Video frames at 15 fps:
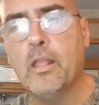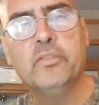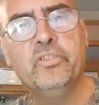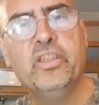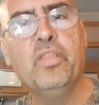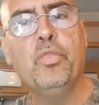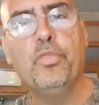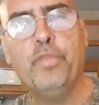
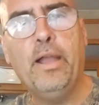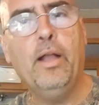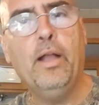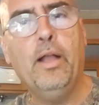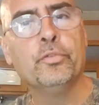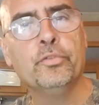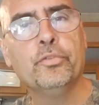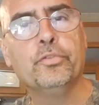
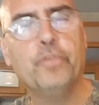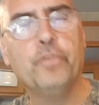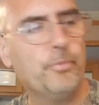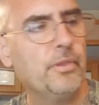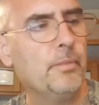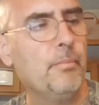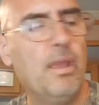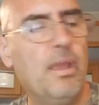10,000
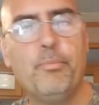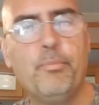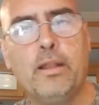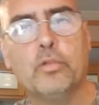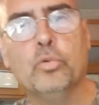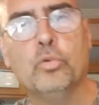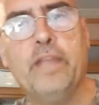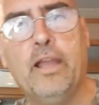something
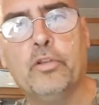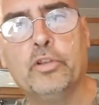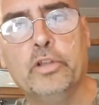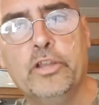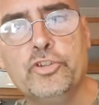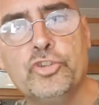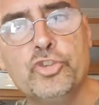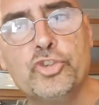mathematical
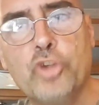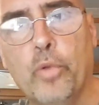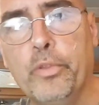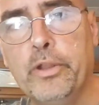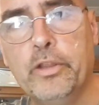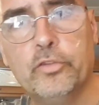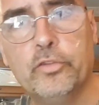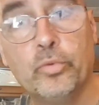calculations show
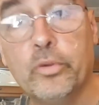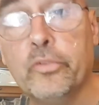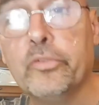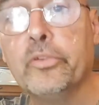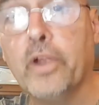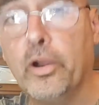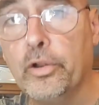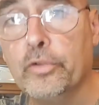that history is
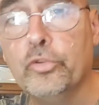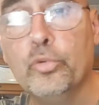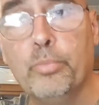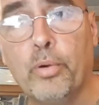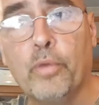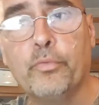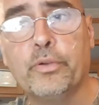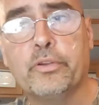entirely too
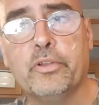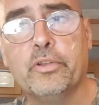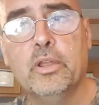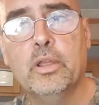perfect.